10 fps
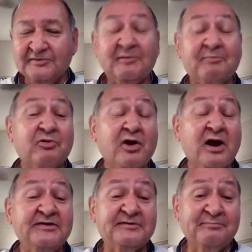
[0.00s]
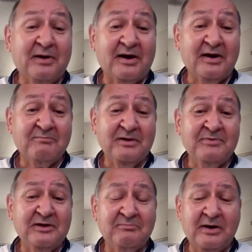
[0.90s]
surprised by,
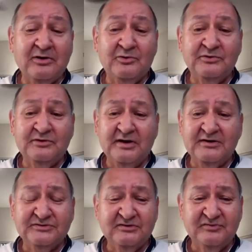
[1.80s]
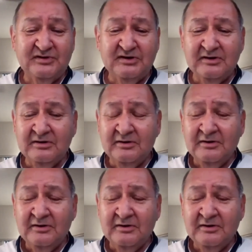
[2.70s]
maybe in my own naivety,